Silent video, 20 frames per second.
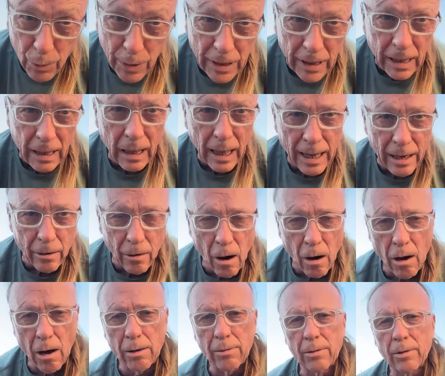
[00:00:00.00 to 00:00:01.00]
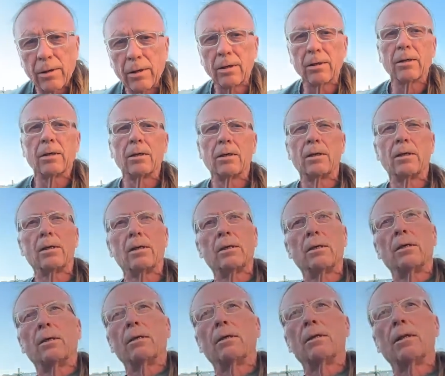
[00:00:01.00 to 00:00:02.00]
did later on.
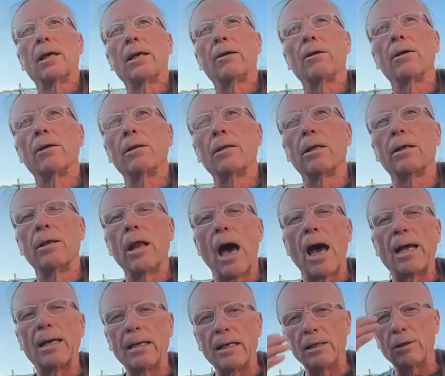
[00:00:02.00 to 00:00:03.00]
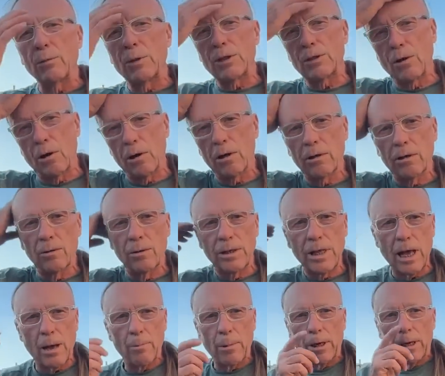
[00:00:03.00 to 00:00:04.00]
Later in the 90s, we started doing
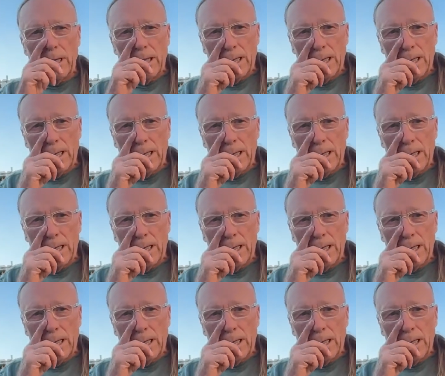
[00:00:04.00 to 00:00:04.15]
that. But